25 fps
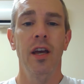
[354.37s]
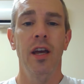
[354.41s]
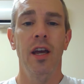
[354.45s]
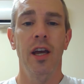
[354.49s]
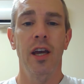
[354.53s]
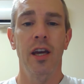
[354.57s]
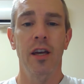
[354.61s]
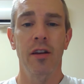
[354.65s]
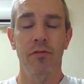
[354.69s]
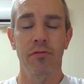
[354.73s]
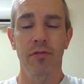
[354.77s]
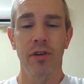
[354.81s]

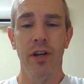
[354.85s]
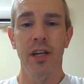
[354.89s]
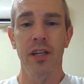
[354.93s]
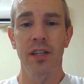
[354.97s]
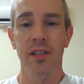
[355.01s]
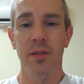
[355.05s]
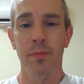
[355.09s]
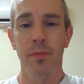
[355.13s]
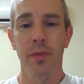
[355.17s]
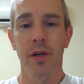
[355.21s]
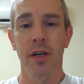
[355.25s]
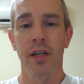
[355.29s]
and
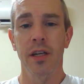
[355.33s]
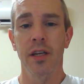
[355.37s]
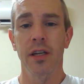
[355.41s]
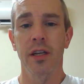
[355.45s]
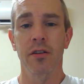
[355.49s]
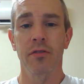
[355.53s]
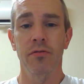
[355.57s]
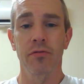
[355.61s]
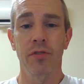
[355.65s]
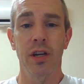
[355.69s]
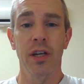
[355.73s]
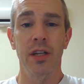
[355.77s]
raise money
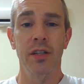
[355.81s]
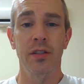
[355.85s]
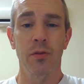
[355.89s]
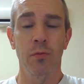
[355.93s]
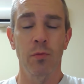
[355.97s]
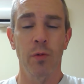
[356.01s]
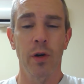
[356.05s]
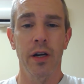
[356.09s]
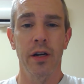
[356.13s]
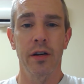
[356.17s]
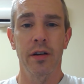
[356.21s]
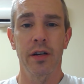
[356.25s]
and raise
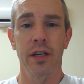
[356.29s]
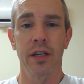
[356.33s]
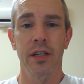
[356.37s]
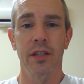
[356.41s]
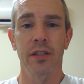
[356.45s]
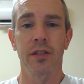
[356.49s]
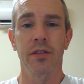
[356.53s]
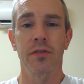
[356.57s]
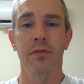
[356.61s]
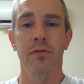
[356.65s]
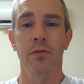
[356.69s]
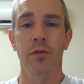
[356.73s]

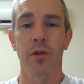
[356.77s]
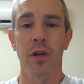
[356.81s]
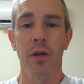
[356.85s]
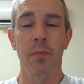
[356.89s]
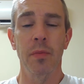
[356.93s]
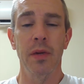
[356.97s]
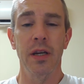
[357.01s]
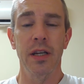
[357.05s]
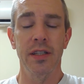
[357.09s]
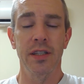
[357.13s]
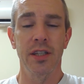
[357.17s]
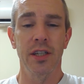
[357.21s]
awareness for an
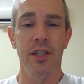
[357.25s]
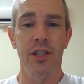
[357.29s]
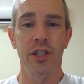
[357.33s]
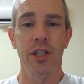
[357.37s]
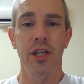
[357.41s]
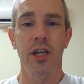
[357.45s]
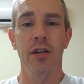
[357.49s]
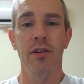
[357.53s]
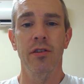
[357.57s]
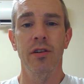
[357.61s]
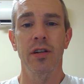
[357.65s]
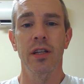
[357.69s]
amazing
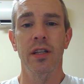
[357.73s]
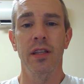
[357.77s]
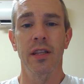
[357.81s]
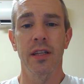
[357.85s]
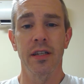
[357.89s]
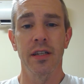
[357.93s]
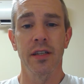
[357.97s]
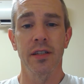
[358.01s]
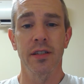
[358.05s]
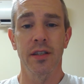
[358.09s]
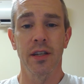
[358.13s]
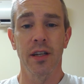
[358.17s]
charity
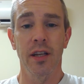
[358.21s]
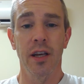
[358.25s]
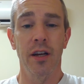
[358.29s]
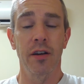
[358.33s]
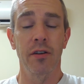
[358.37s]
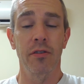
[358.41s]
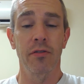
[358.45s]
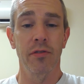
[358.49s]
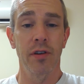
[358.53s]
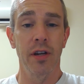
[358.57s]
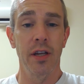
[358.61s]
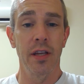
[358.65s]
that does a lot
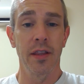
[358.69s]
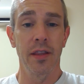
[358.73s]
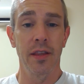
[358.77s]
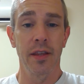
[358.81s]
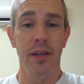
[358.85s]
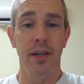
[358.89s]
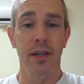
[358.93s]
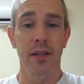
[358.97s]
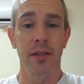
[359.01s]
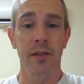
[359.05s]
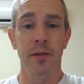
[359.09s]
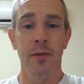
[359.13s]
of great
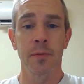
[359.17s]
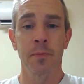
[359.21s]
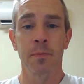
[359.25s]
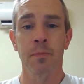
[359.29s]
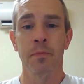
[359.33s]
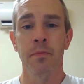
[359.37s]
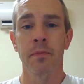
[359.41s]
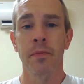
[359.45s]
things.